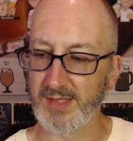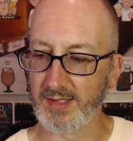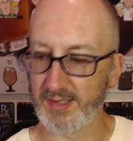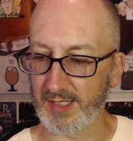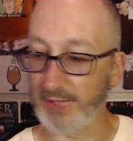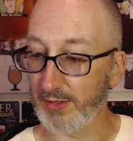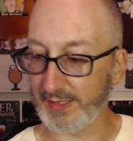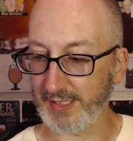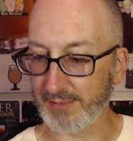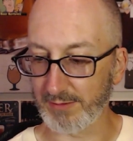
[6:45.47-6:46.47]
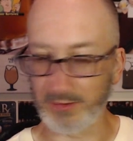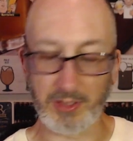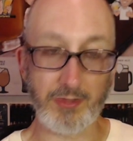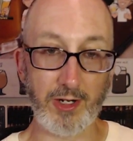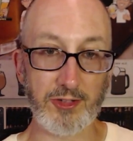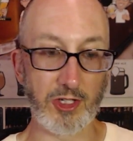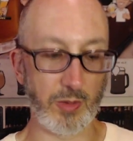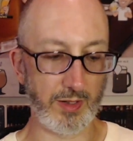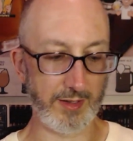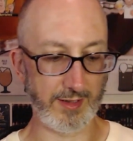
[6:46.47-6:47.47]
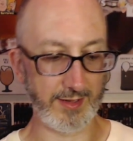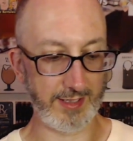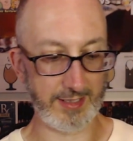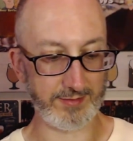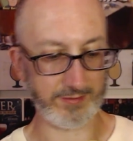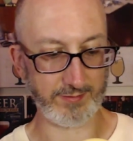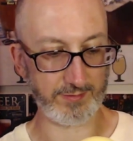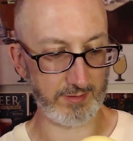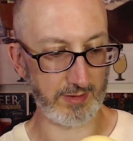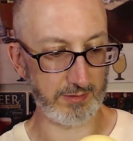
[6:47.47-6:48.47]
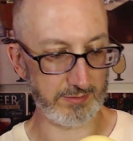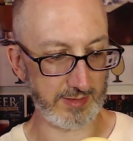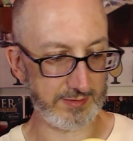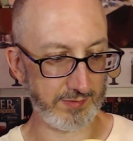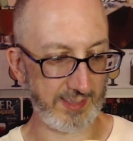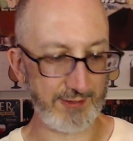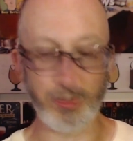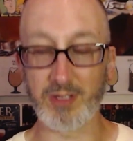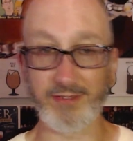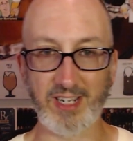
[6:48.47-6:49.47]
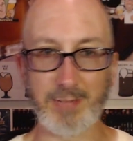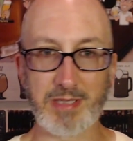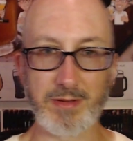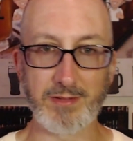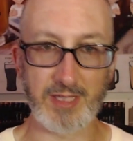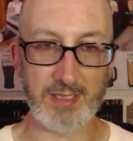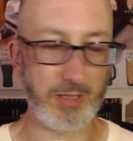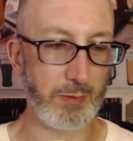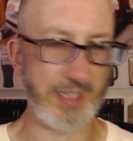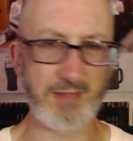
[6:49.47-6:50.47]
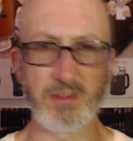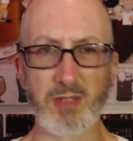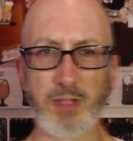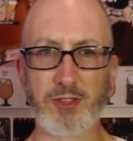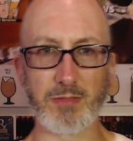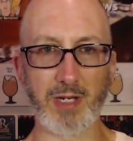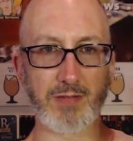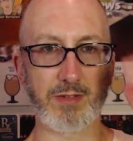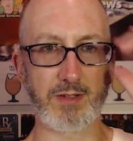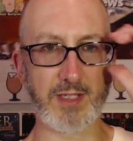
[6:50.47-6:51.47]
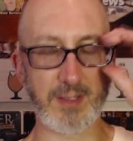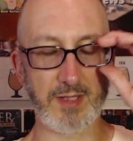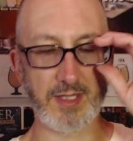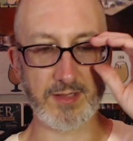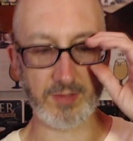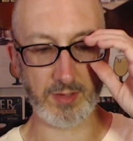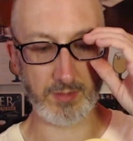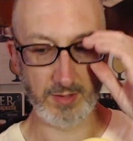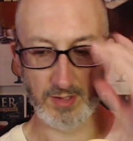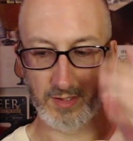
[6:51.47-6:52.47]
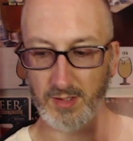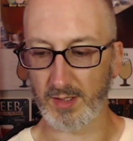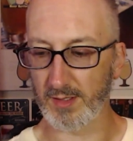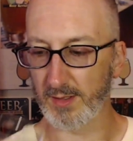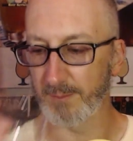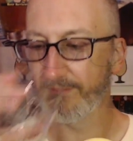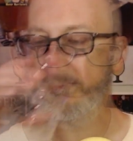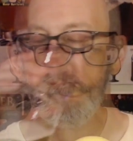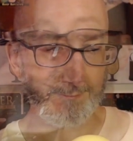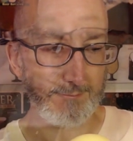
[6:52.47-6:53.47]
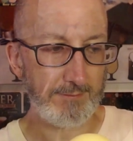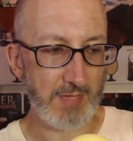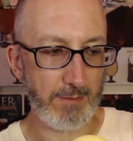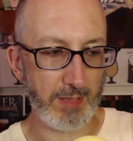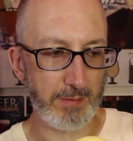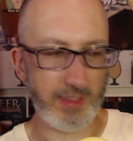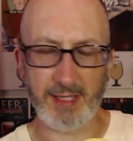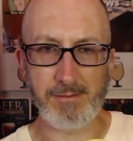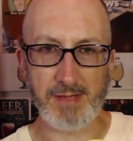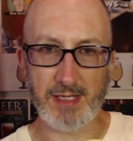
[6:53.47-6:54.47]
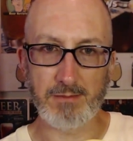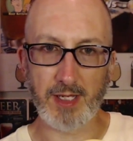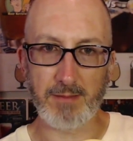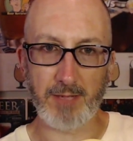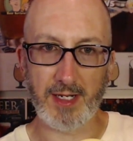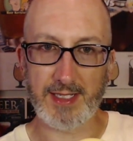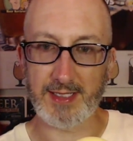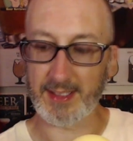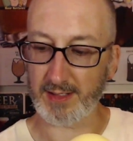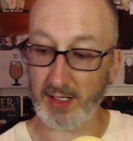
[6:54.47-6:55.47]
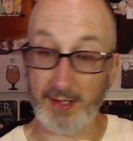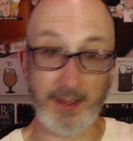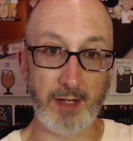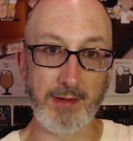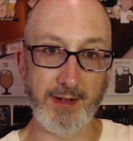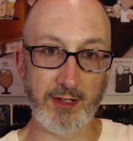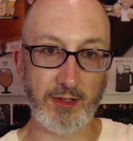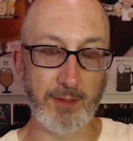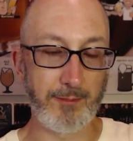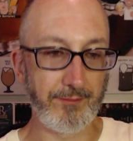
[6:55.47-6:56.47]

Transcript: I do like that the refreshing quality on it, and it's you know nice 5.5 ABV. By the way, I didn't really mention mouthfeel or anything like that, so um, you know, probably put it like medium light body and like high carbonation.